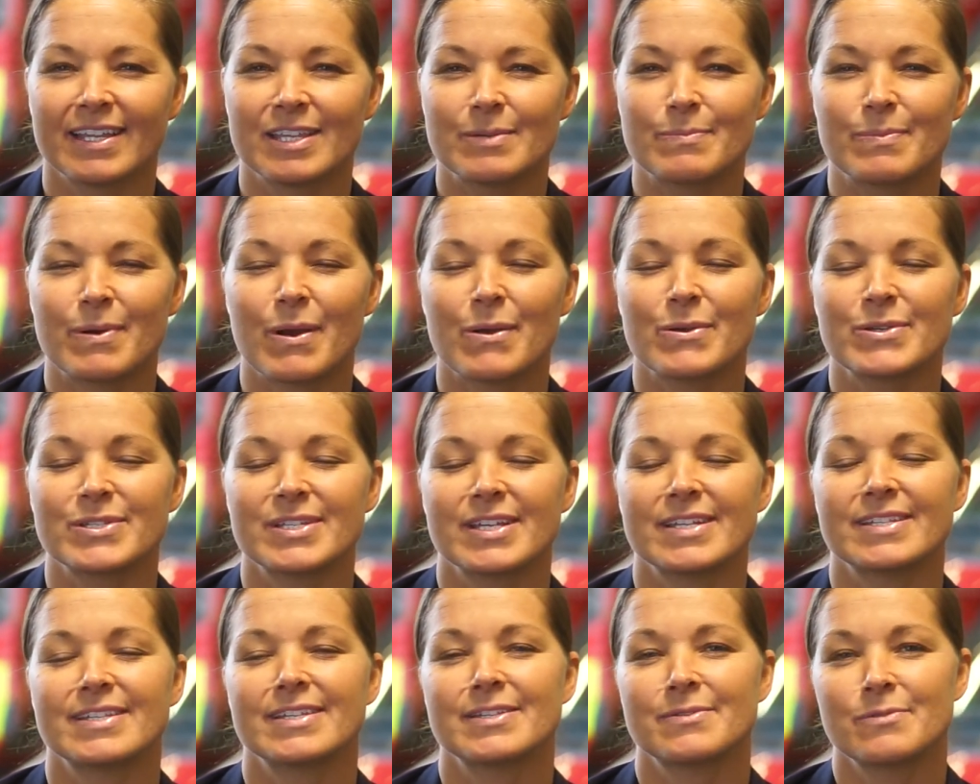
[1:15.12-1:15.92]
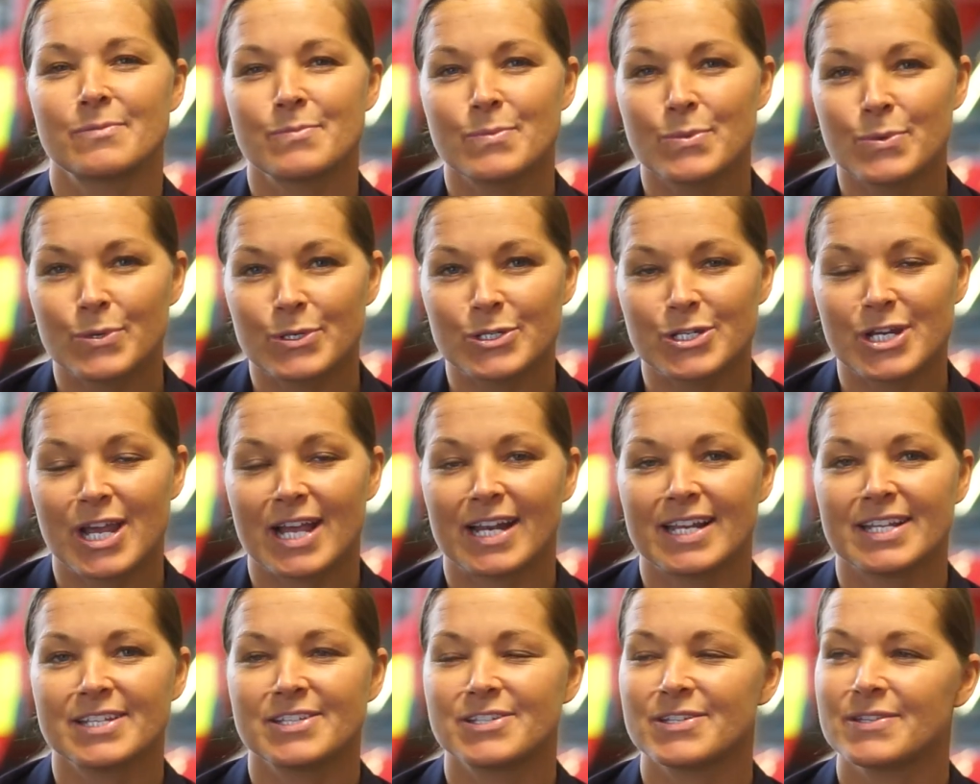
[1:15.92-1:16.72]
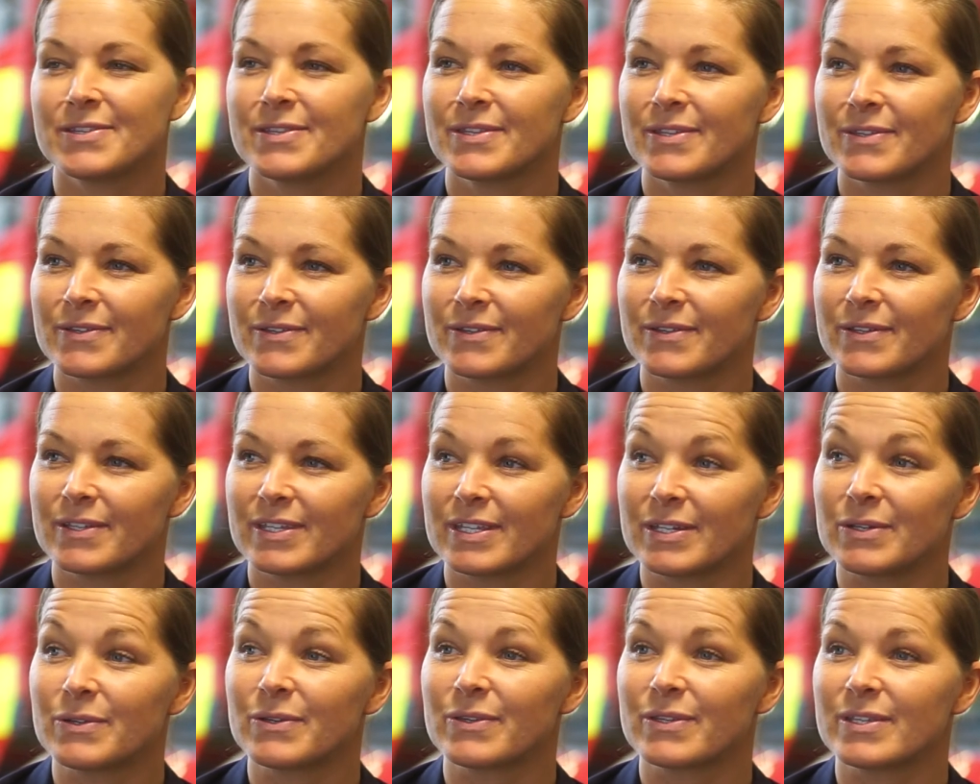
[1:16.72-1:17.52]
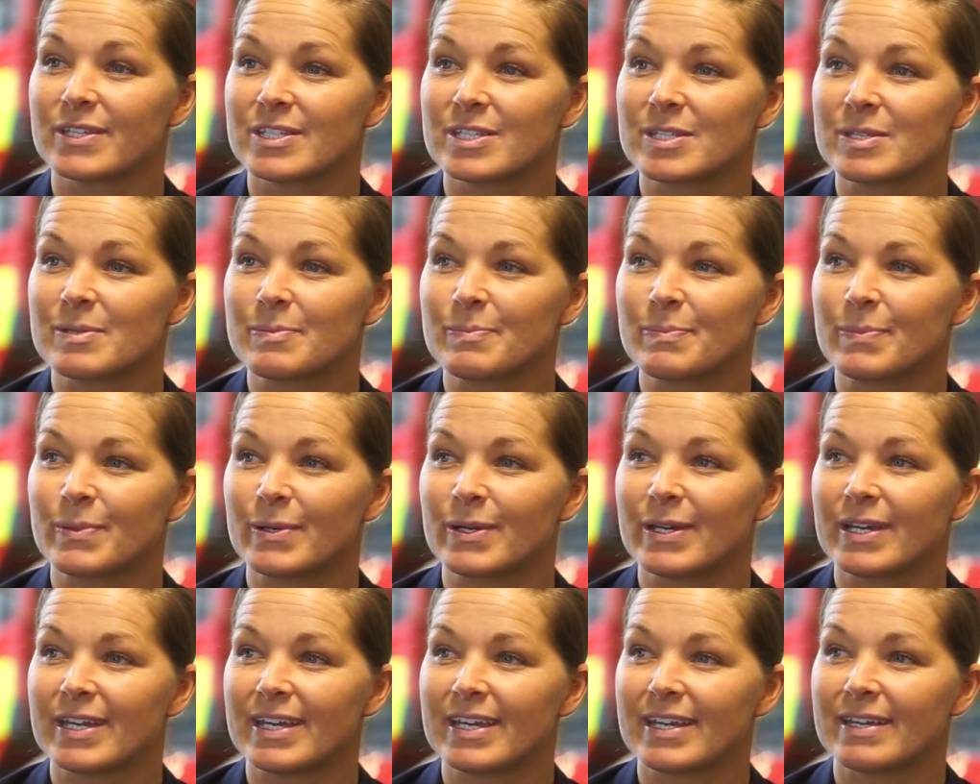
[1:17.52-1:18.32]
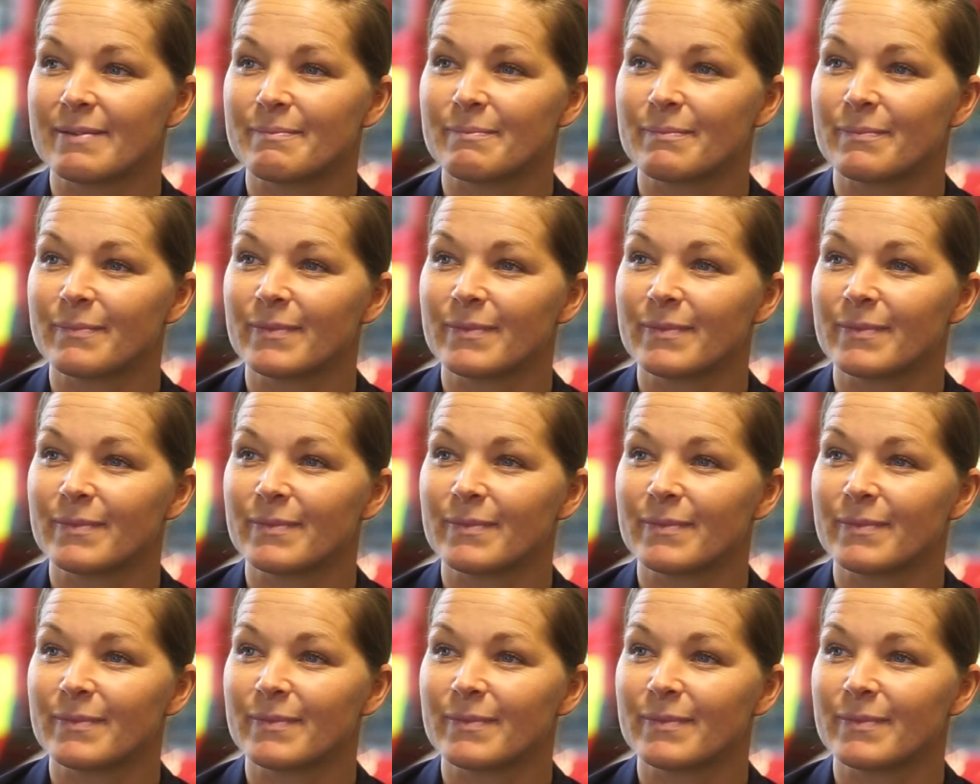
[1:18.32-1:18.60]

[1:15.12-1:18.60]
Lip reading: processes were more challenging than others, but